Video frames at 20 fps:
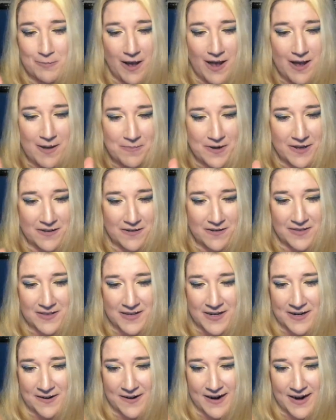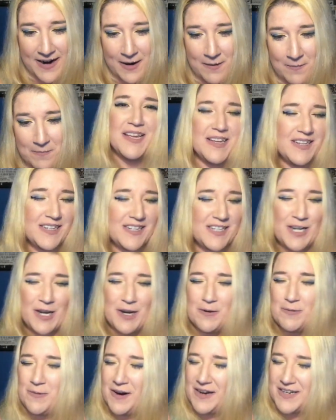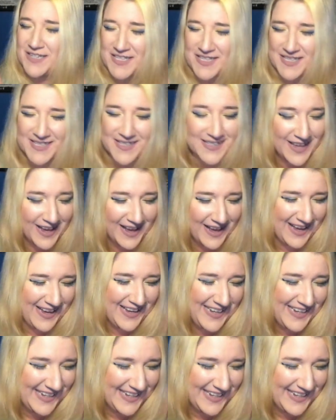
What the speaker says: popular theory. Don't watch this, guys.